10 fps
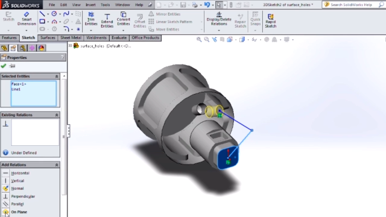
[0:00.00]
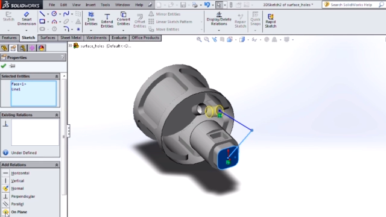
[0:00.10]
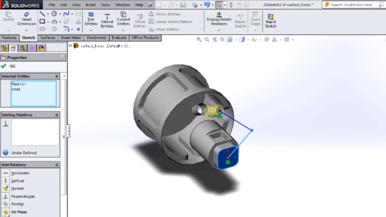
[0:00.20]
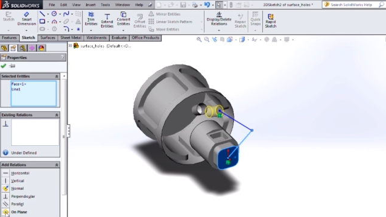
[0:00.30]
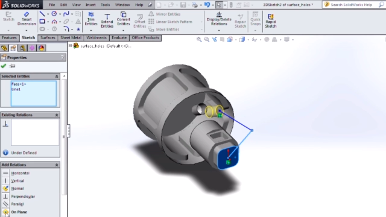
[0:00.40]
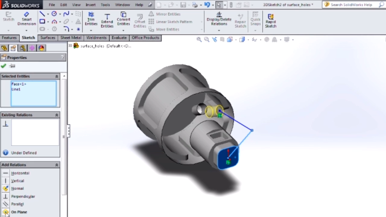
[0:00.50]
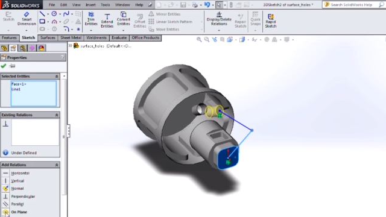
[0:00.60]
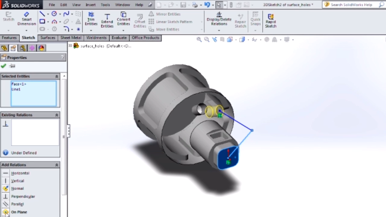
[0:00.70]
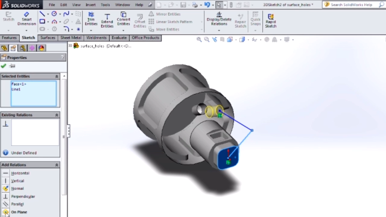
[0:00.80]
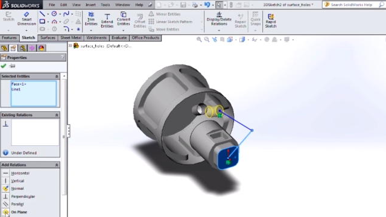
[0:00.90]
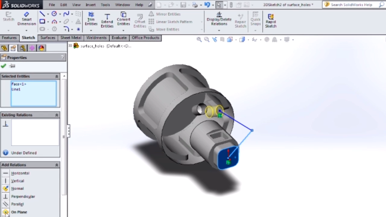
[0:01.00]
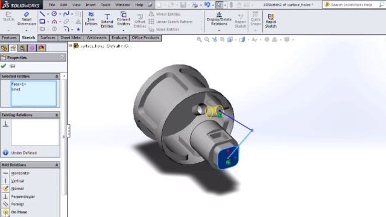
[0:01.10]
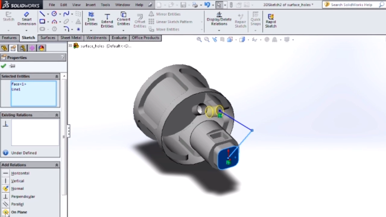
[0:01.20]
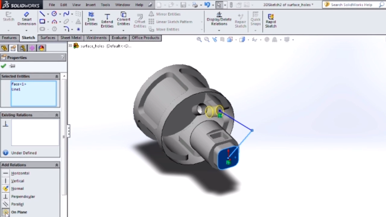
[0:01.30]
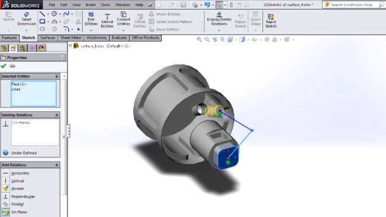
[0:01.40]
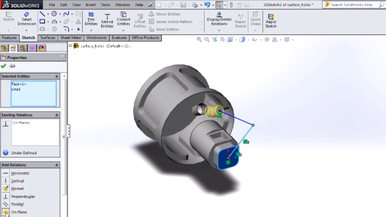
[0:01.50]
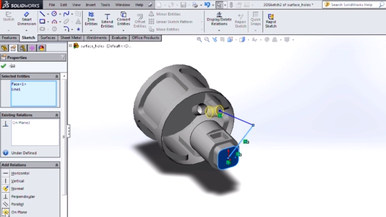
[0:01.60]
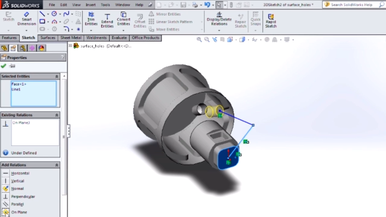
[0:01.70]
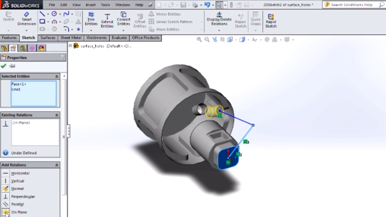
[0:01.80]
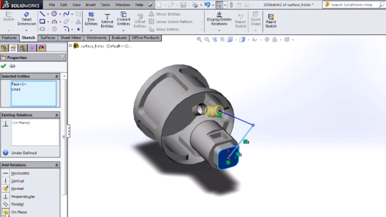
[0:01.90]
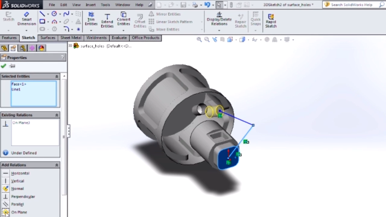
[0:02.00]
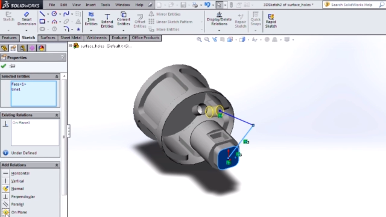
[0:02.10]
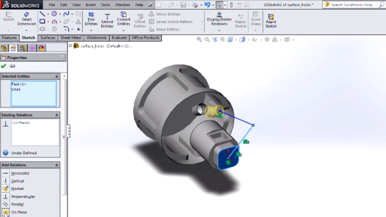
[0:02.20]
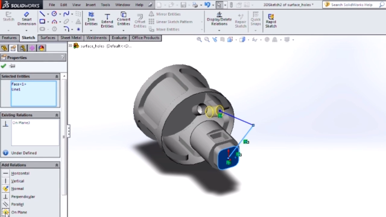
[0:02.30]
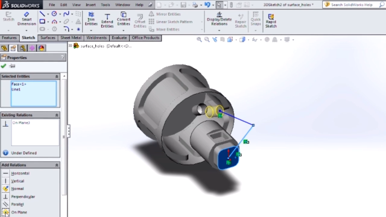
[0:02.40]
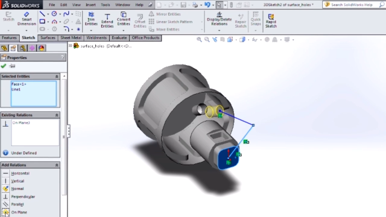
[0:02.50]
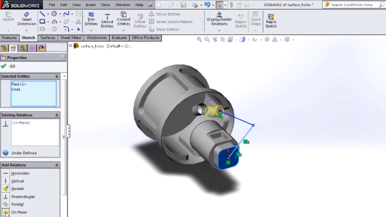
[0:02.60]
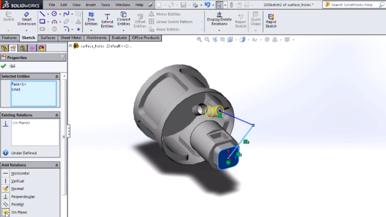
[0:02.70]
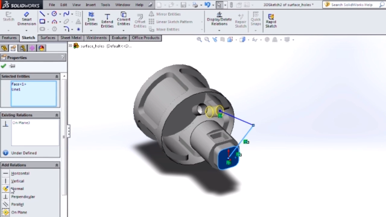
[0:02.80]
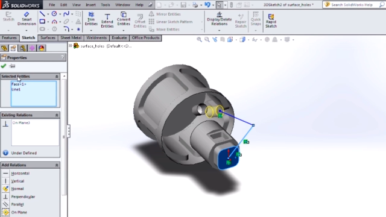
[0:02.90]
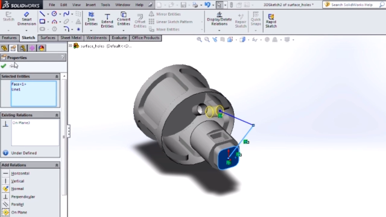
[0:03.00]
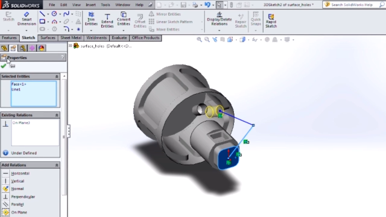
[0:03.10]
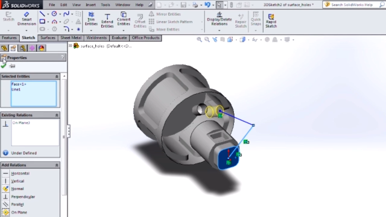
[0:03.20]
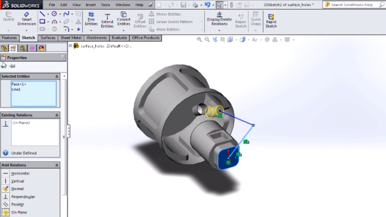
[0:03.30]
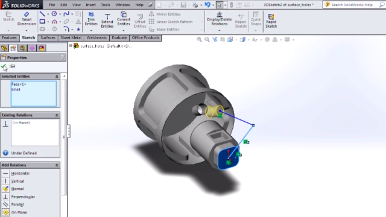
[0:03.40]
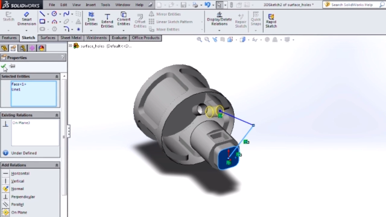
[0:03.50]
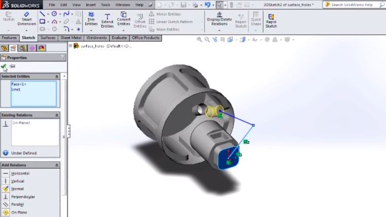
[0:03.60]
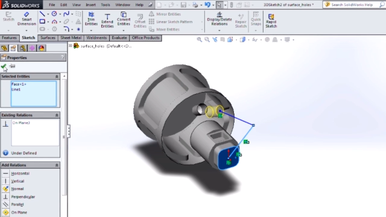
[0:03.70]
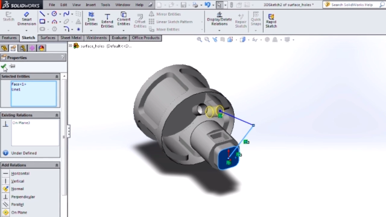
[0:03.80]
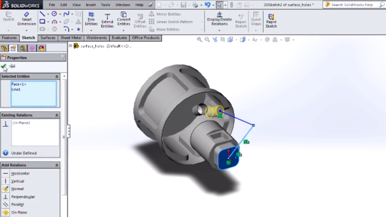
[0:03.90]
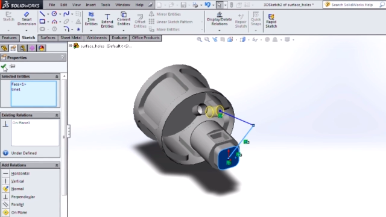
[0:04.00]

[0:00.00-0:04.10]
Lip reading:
Nobody's mouth can be seen.